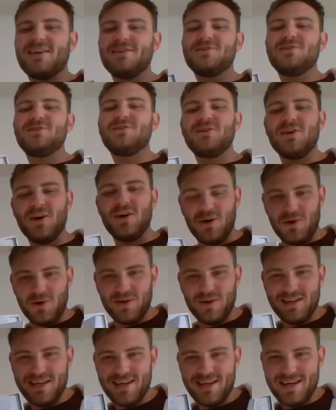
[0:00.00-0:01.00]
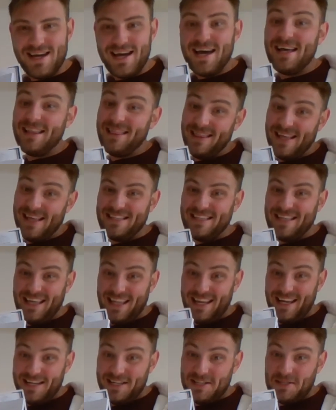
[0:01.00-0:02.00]
so let's
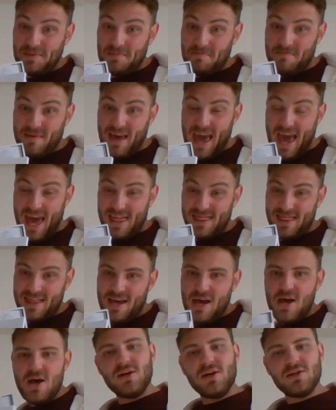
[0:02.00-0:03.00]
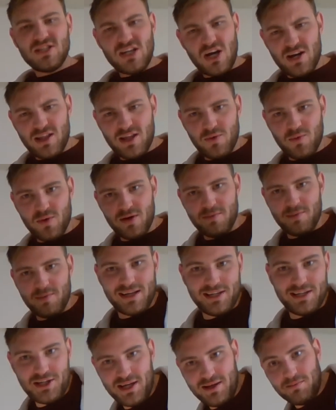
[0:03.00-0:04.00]
get into some math. Sorry that we're in my
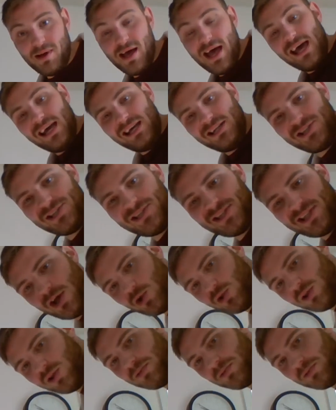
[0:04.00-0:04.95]
gym. It's just the only